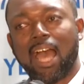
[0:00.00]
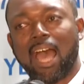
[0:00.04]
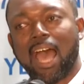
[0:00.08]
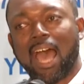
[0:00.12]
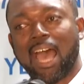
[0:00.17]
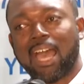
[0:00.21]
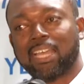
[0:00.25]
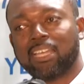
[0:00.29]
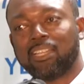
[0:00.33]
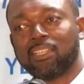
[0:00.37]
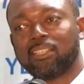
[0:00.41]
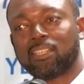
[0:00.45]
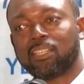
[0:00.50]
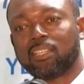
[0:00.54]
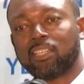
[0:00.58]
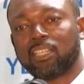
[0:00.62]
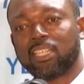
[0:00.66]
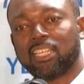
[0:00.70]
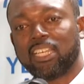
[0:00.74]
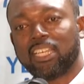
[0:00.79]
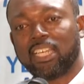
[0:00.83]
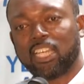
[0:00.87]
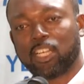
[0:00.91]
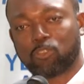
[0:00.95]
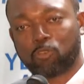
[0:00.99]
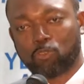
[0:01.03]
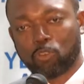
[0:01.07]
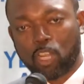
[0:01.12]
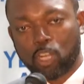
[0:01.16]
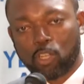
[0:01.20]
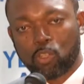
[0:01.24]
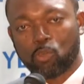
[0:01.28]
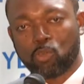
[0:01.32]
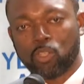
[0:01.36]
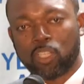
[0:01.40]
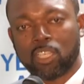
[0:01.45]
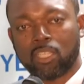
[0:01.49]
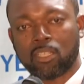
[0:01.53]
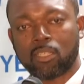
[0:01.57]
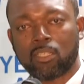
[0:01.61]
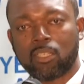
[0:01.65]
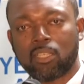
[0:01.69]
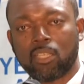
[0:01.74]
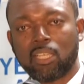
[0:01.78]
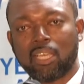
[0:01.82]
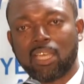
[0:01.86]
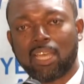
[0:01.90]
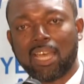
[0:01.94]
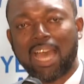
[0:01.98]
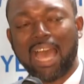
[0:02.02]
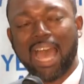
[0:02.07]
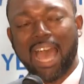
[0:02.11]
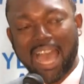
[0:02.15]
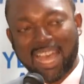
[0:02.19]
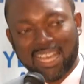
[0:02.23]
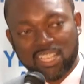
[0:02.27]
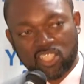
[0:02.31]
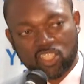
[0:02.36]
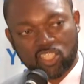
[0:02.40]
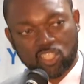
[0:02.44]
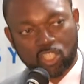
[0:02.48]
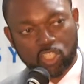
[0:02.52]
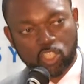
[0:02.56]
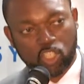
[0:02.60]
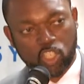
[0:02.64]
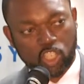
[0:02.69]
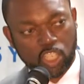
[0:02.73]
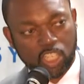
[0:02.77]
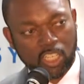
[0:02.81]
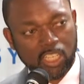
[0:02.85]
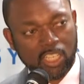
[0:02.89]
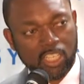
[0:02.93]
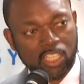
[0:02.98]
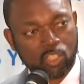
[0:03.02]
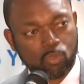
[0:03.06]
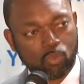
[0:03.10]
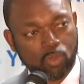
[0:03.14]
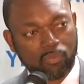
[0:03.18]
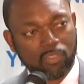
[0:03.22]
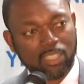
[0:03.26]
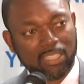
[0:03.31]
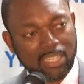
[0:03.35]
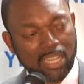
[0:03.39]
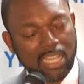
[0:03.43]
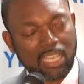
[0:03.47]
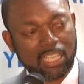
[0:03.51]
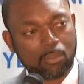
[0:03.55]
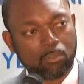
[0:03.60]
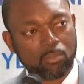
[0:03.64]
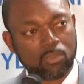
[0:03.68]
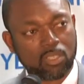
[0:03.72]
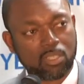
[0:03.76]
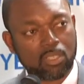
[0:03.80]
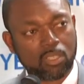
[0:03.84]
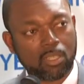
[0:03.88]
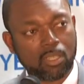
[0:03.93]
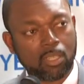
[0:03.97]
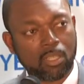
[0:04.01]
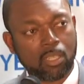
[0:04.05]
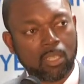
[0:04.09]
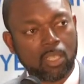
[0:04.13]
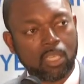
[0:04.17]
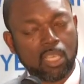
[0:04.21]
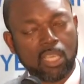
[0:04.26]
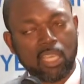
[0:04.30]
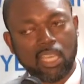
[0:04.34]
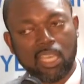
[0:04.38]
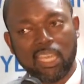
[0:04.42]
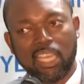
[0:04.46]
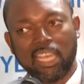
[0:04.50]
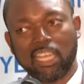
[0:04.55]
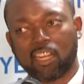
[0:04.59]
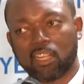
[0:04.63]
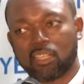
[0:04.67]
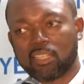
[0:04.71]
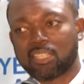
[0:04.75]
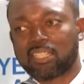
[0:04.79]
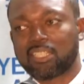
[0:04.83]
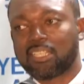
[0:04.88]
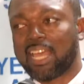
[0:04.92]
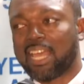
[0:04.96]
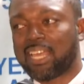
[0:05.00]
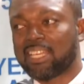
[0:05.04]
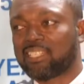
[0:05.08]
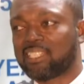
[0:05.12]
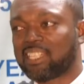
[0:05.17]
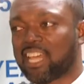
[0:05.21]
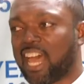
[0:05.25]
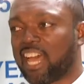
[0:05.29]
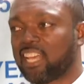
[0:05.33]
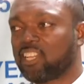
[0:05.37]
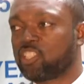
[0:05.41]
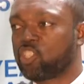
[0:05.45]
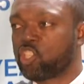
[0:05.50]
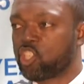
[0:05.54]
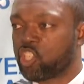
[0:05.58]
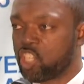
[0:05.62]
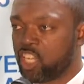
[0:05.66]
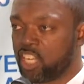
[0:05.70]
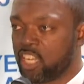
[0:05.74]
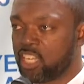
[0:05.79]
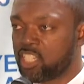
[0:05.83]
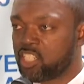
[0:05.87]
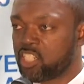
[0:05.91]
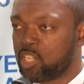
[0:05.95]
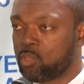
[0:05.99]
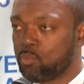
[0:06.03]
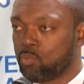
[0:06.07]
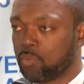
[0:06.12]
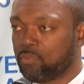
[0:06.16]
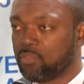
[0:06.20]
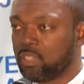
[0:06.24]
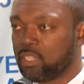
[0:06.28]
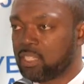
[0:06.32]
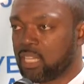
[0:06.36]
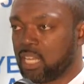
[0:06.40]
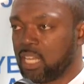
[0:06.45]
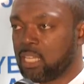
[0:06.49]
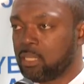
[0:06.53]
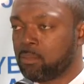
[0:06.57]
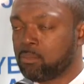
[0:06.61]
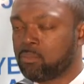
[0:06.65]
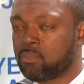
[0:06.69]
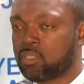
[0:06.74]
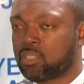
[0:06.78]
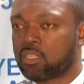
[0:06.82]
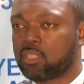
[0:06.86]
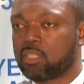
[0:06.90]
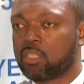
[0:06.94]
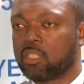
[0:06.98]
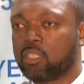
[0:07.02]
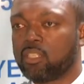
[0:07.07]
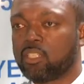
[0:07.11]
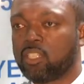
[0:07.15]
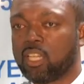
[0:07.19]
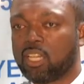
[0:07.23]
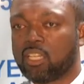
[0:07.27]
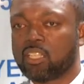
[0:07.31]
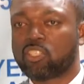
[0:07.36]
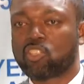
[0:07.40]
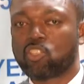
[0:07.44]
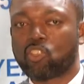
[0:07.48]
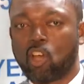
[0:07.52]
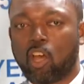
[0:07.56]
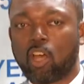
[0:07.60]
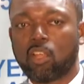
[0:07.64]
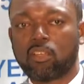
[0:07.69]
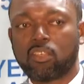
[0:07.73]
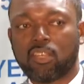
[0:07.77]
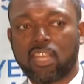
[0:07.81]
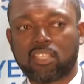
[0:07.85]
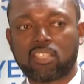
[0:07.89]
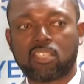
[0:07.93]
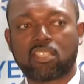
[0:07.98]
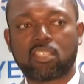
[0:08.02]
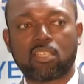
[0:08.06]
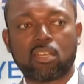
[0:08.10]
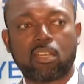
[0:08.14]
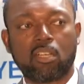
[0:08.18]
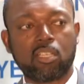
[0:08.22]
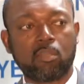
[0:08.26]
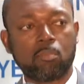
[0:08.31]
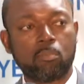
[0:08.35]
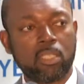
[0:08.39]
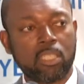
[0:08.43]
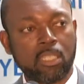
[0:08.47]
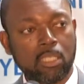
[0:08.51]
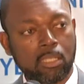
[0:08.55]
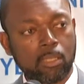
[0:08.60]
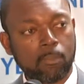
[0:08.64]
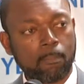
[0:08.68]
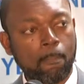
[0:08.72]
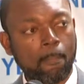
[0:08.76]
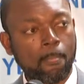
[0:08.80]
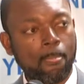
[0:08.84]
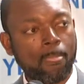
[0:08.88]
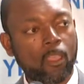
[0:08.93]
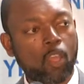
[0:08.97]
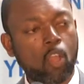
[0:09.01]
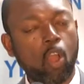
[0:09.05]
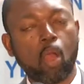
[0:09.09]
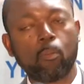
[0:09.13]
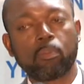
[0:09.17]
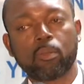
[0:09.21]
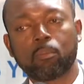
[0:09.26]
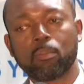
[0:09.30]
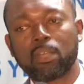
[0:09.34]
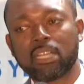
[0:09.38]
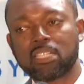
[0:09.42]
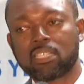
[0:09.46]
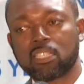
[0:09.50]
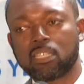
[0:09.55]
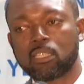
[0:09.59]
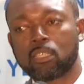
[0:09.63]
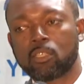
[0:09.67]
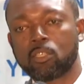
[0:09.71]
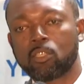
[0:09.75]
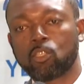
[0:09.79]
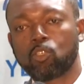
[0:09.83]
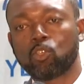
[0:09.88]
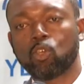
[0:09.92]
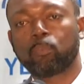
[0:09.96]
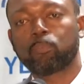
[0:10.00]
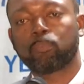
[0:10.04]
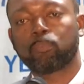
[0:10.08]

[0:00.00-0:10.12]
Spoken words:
and a trade union has to change with the times, it understands that changing with the times does not necessarily mean compromising your